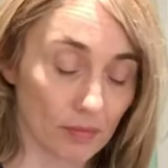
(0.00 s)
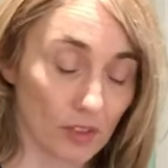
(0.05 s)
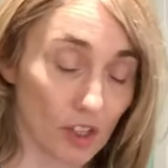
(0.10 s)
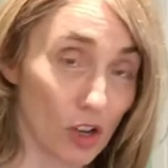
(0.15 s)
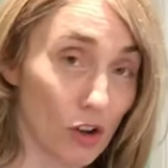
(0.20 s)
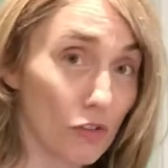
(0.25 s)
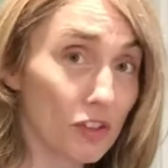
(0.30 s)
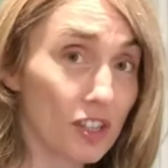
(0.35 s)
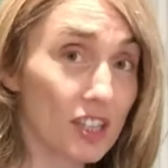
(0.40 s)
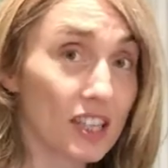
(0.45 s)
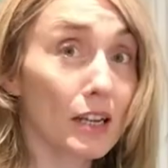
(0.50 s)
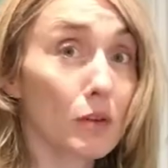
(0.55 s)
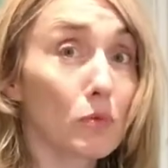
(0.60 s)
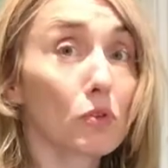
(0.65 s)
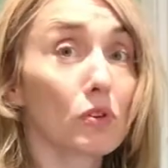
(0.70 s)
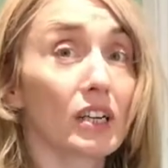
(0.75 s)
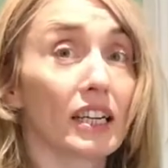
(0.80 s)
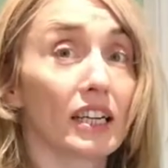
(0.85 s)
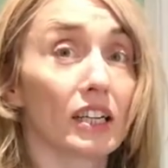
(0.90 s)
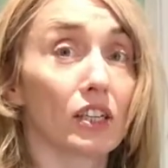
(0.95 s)
Obviously
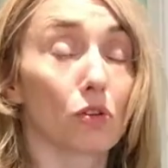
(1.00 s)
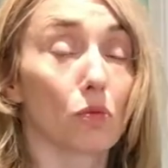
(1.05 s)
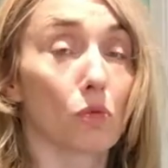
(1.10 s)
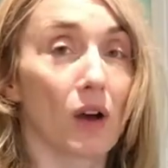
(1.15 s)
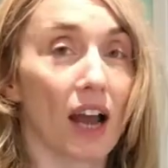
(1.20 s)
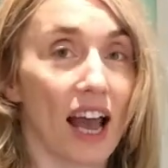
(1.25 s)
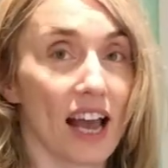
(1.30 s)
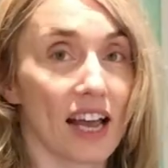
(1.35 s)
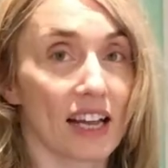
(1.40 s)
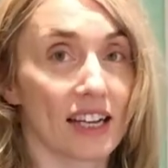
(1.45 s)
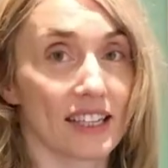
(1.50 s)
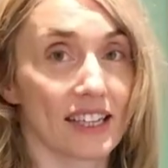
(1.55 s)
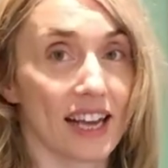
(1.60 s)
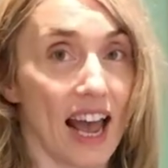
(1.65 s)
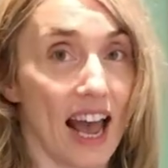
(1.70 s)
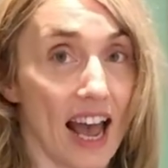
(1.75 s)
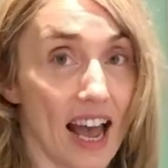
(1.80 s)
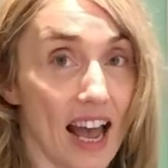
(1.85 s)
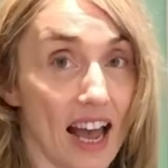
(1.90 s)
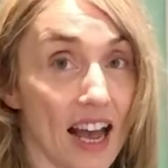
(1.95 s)
will lead to wear and
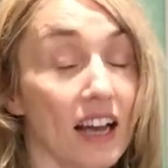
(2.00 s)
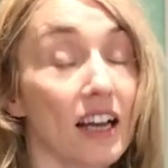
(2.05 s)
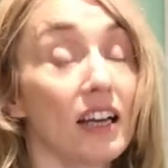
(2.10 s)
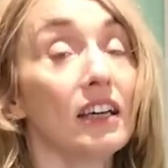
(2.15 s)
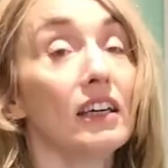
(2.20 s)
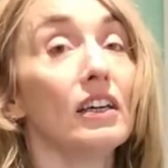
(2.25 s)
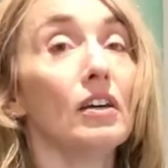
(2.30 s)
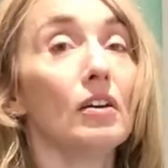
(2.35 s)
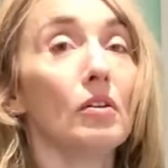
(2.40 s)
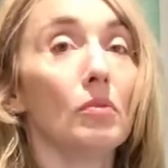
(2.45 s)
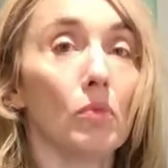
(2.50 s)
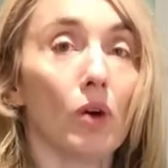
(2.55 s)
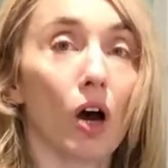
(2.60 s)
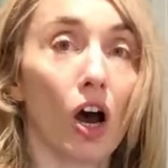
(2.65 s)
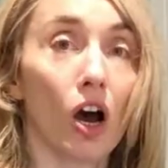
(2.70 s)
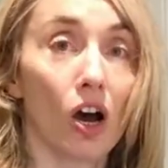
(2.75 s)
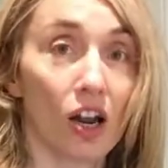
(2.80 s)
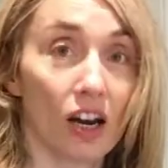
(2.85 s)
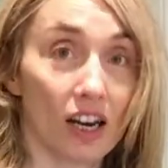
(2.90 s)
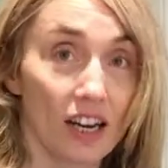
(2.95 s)
tear
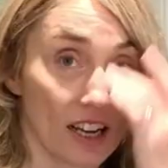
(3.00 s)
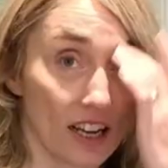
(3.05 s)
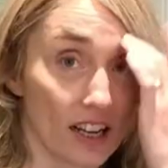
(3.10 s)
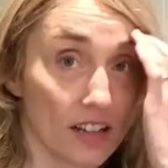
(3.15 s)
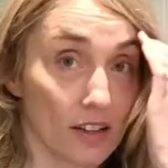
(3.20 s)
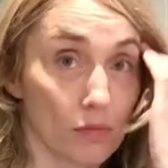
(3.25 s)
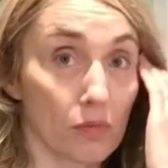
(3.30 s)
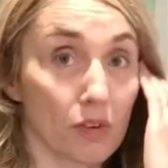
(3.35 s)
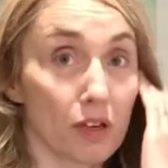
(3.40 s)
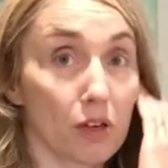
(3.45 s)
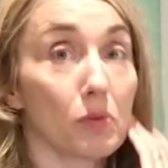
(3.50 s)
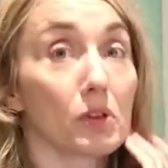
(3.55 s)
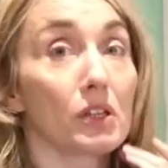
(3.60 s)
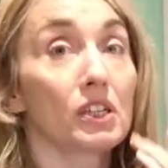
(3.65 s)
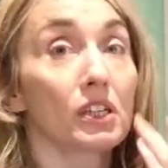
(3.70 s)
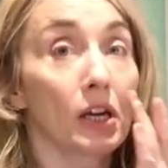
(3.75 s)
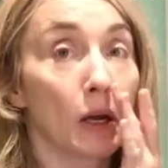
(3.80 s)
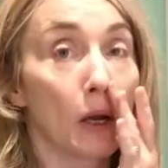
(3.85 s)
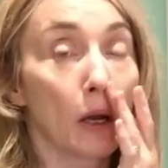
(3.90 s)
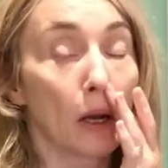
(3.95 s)
earlier than we would
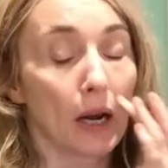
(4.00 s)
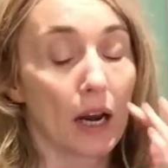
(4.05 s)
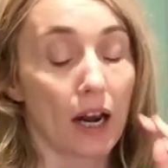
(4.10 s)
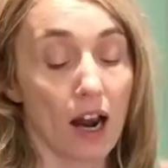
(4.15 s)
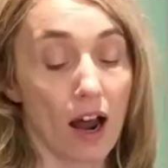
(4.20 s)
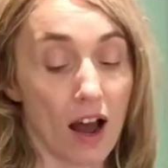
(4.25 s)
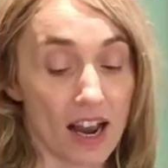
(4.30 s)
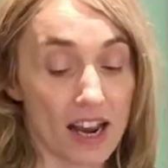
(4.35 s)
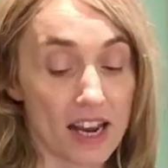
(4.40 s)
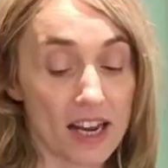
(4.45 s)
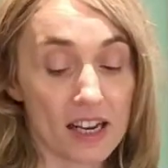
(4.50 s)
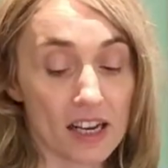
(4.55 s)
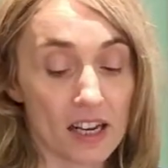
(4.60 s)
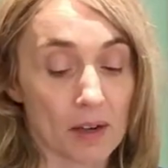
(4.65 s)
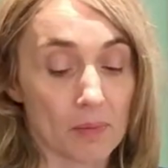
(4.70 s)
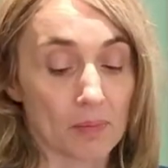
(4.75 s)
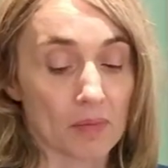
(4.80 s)
like.